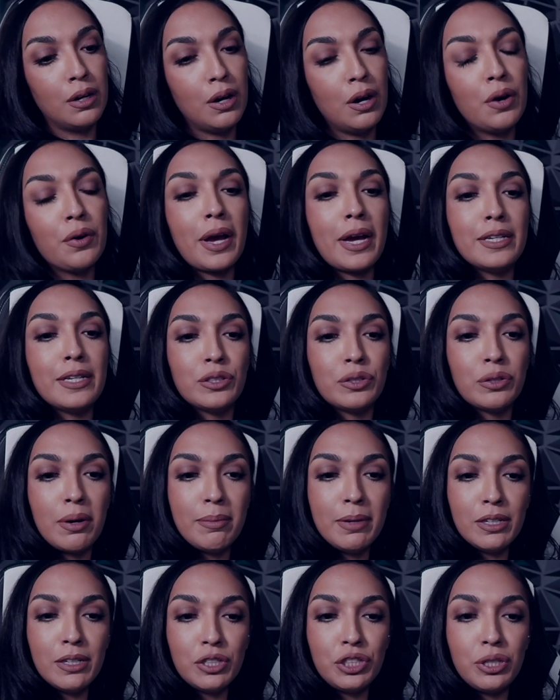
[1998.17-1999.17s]
Okay, so I'm
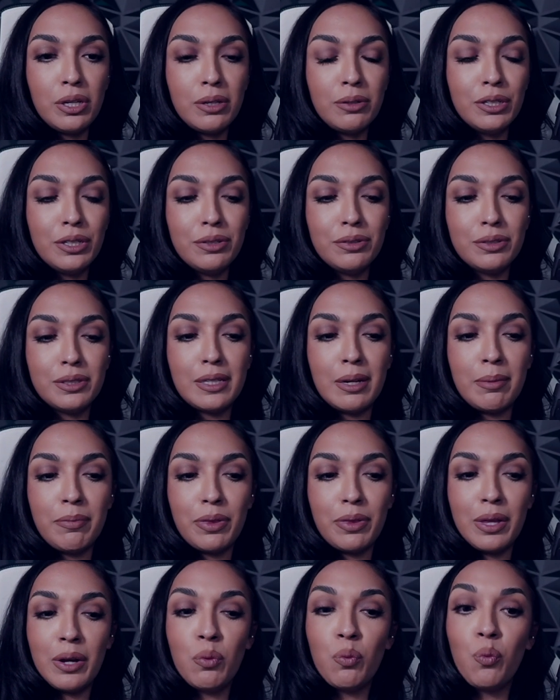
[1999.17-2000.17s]
going to show you
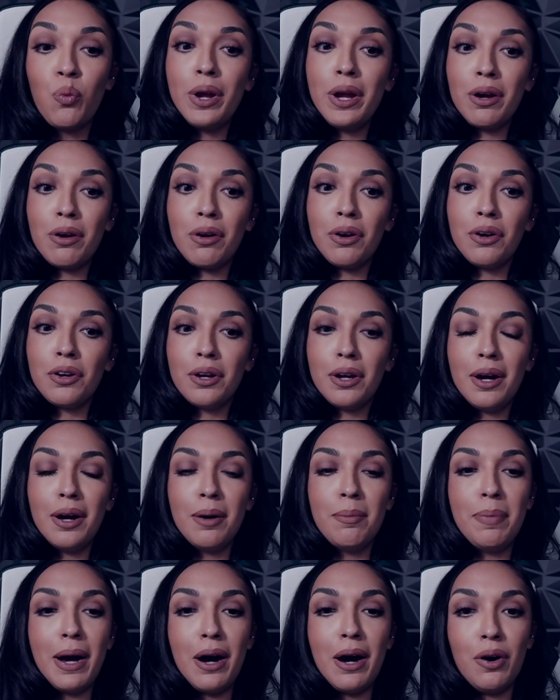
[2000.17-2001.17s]
something weird
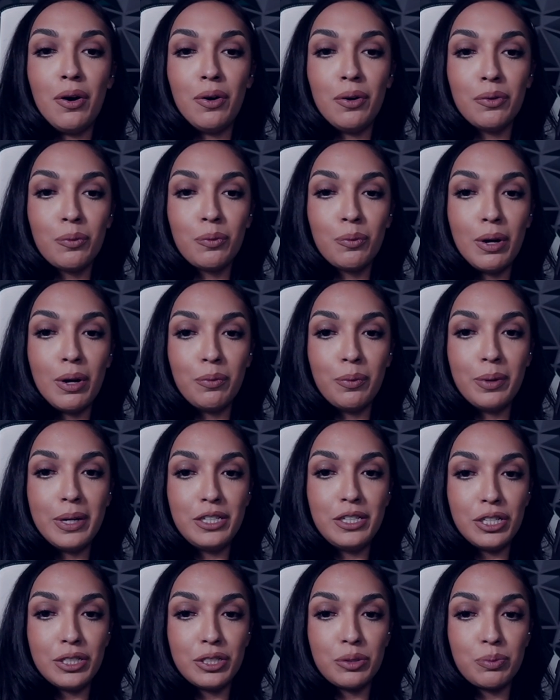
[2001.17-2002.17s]
about what we
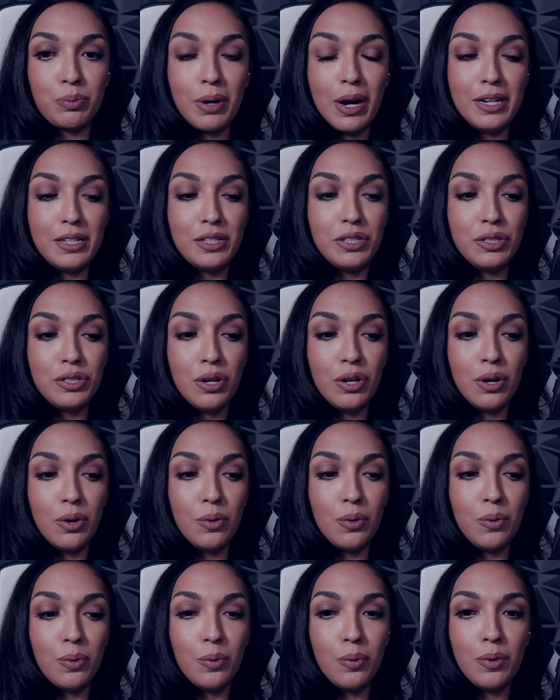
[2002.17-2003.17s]
just read.
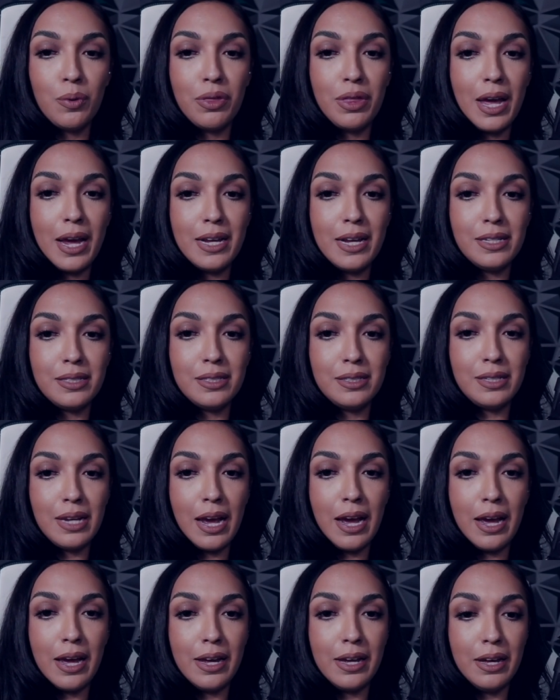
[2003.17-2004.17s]
So they
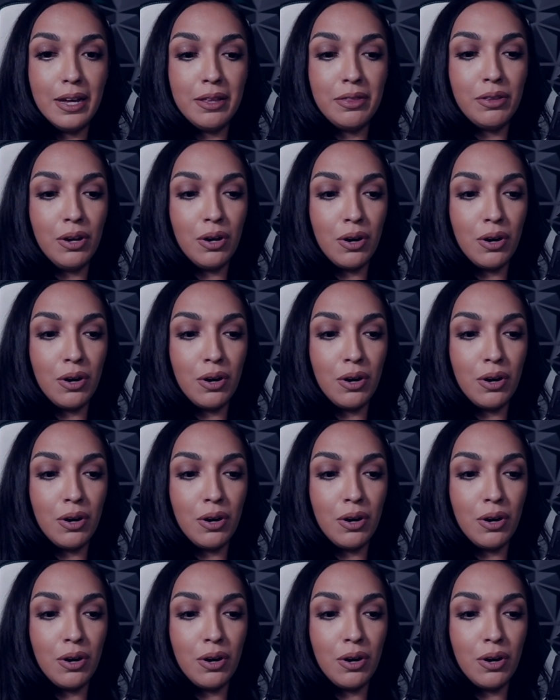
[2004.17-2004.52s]
say in the